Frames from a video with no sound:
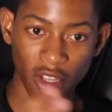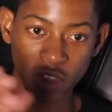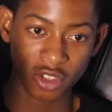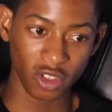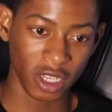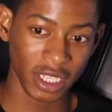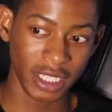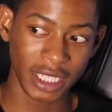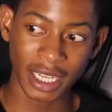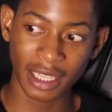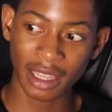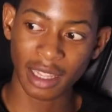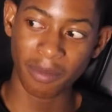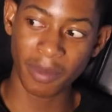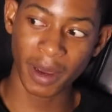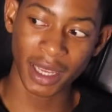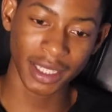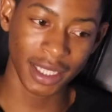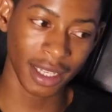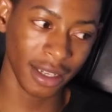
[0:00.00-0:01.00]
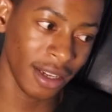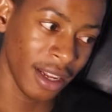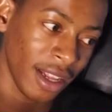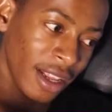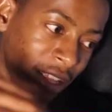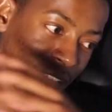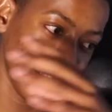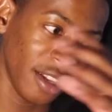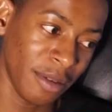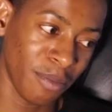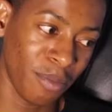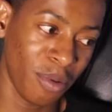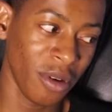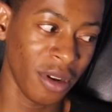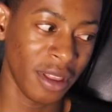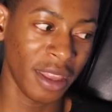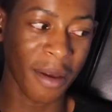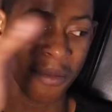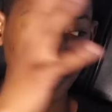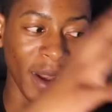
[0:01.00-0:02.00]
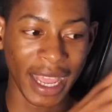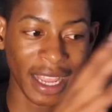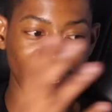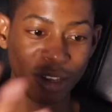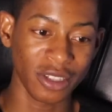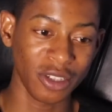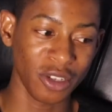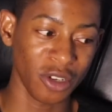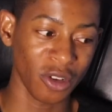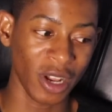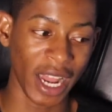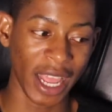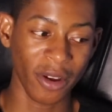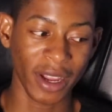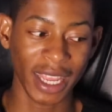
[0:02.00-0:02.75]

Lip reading: So you take the person, put them, like you like,